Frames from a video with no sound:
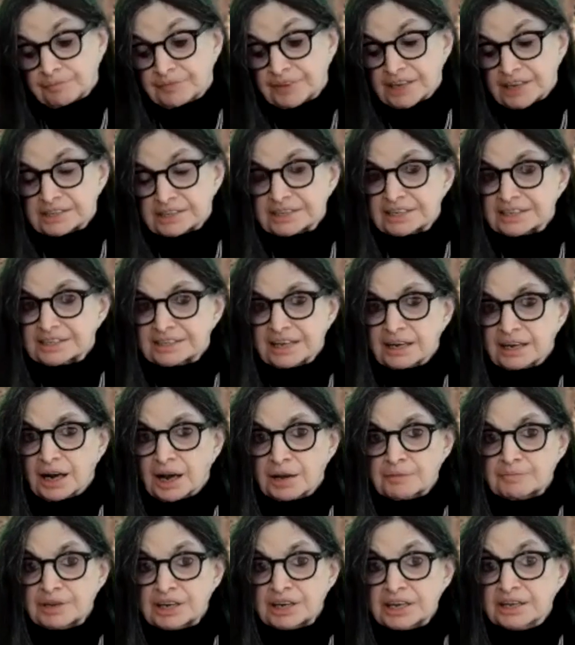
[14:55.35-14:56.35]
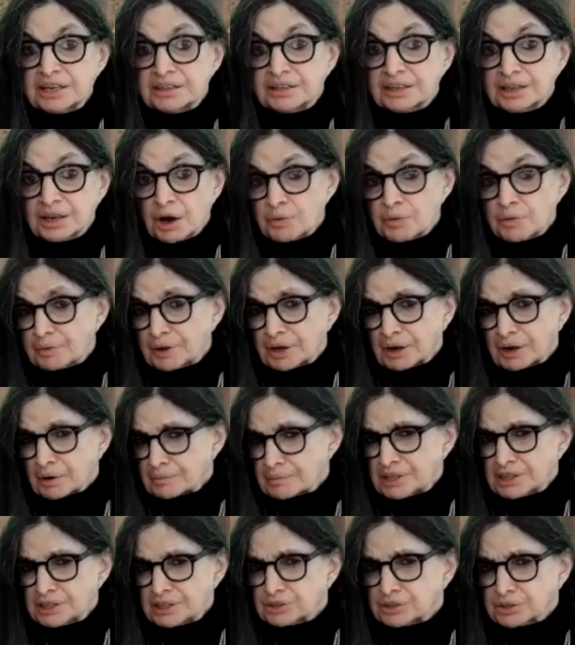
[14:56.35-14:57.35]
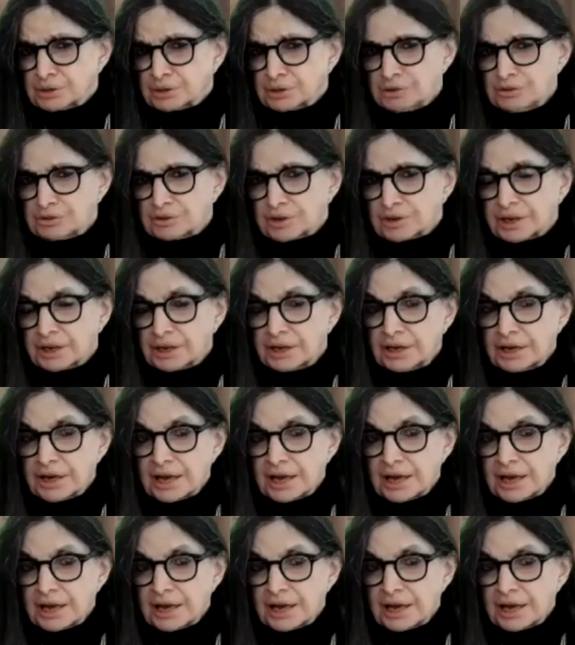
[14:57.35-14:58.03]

as I said, I'm in Ethiopia, I'm in the tundra,